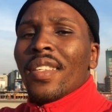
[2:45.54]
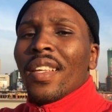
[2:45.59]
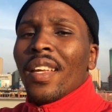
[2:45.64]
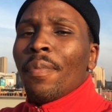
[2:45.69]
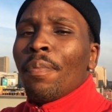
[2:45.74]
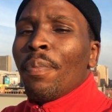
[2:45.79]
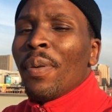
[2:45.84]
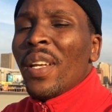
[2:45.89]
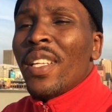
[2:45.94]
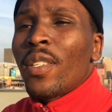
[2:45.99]
said
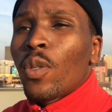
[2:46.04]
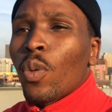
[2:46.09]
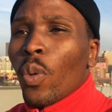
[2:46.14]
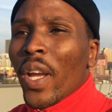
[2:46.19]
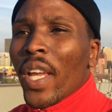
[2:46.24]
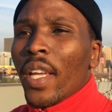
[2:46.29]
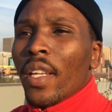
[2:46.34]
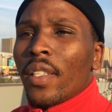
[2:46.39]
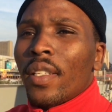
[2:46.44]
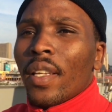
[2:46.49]
please
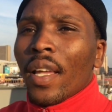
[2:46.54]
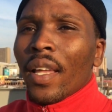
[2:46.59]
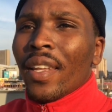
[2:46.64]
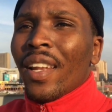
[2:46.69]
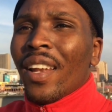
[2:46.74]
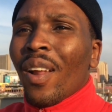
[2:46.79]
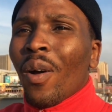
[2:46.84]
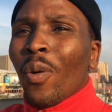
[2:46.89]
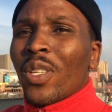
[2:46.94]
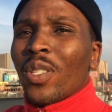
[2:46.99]
wait,
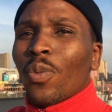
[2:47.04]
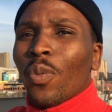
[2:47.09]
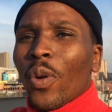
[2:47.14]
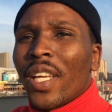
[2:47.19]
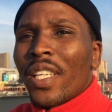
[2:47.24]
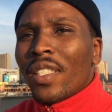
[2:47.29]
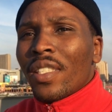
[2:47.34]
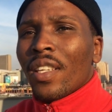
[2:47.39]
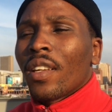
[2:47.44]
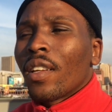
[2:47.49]
and I was
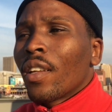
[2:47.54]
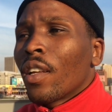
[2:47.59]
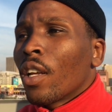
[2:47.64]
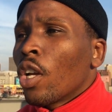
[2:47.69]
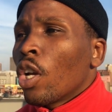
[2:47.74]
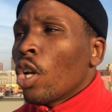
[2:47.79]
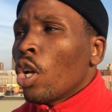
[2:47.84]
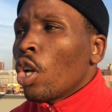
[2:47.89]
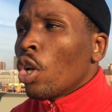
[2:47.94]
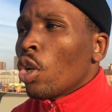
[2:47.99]
waiting
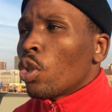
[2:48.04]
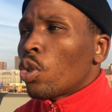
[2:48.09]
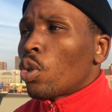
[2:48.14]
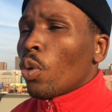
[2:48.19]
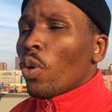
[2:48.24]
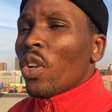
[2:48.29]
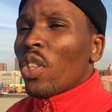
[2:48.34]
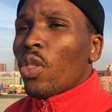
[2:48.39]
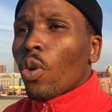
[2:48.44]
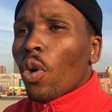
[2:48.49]
to
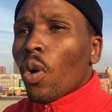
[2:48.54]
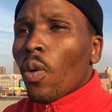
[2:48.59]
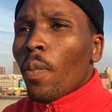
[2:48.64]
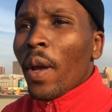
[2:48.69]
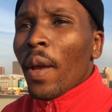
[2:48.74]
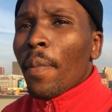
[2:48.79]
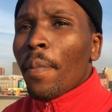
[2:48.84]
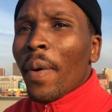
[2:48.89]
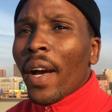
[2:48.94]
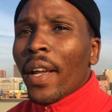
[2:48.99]
withdraw
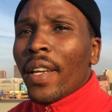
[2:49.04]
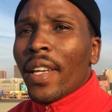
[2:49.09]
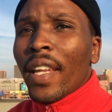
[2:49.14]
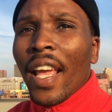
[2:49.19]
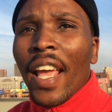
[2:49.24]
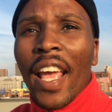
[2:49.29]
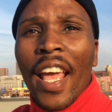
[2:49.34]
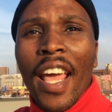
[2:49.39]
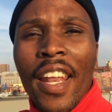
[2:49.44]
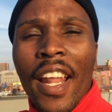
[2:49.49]
my money
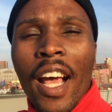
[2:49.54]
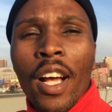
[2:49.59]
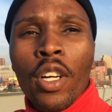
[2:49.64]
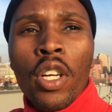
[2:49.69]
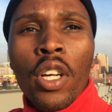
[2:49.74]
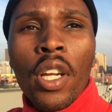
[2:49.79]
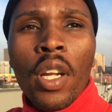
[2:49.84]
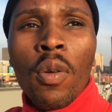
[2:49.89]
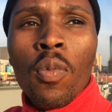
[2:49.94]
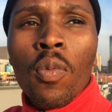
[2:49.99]
and I
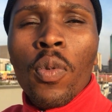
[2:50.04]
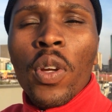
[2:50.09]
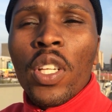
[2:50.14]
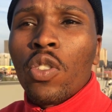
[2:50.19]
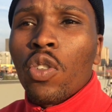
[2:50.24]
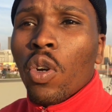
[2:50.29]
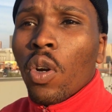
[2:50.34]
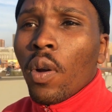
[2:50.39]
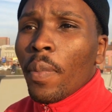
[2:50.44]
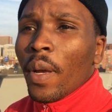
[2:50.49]
couldn't
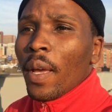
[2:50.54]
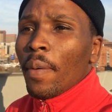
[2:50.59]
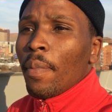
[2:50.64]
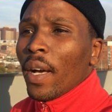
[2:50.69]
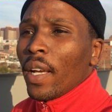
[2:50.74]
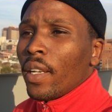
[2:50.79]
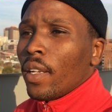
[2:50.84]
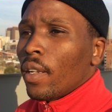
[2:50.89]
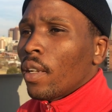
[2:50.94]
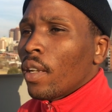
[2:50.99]
withdraw my
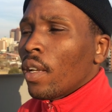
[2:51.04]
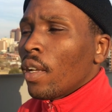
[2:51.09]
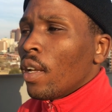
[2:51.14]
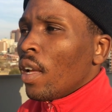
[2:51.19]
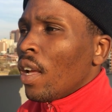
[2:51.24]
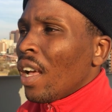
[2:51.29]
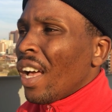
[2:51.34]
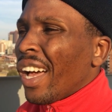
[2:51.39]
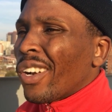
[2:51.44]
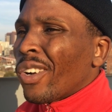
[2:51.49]
money.
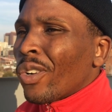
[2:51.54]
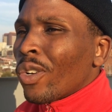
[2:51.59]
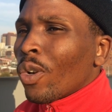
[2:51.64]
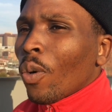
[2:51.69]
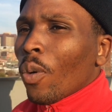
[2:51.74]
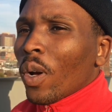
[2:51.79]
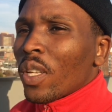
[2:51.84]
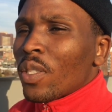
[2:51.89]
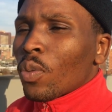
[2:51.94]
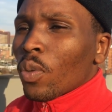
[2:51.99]
I don't know
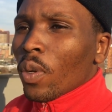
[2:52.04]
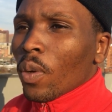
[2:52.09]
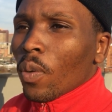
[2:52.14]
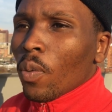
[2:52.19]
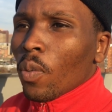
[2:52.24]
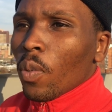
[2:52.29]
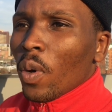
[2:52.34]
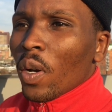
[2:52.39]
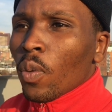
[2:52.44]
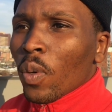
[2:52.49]

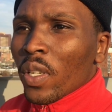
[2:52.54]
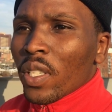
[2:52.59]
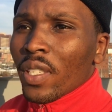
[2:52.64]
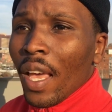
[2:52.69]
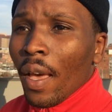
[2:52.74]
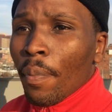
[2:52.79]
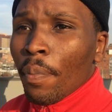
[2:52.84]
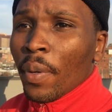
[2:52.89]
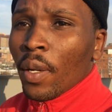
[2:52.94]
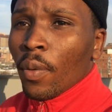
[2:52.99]
what was
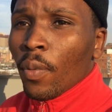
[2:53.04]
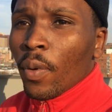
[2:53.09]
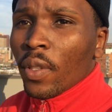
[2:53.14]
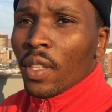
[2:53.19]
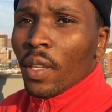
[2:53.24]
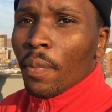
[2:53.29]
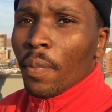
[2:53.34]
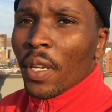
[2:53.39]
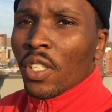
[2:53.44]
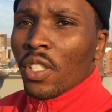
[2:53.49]
happening with
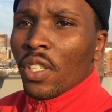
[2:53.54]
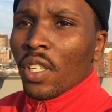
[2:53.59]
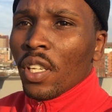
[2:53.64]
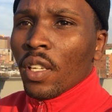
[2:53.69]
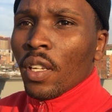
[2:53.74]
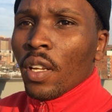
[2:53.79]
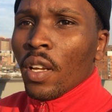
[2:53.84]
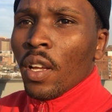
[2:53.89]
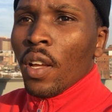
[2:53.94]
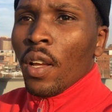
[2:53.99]
the machine,
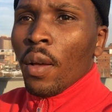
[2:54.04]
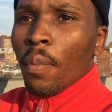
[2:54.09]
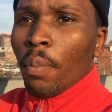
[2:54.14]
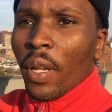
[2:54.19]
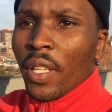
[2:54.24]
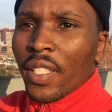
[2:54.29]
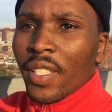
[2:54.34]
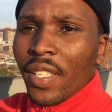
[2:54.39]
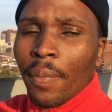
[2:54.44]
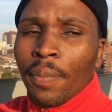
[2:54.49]

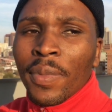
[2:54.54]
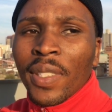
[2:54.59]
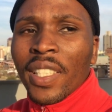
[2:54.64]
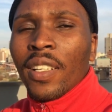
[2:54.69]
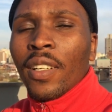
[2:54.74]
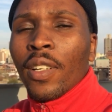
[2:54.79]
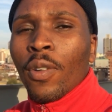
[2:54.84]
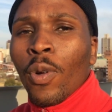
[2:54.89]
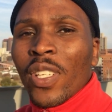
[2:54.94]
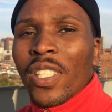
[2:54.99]
but
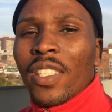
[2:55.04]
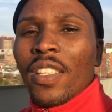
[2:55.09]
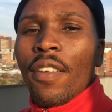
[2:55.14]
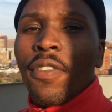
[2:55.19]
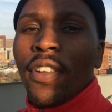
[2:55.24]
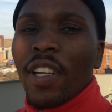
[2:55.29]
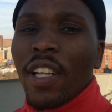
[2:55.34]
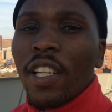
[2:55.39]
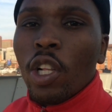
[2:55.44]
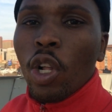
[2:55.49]
something was
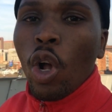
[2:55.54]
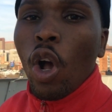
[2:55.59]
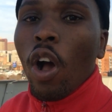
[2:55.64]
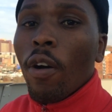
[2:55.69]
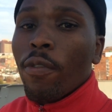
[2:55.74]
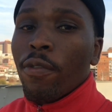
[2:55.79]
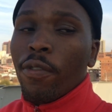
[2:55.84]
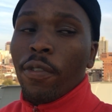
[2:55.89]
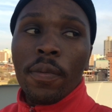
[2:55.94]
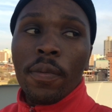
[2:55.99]
definitely off.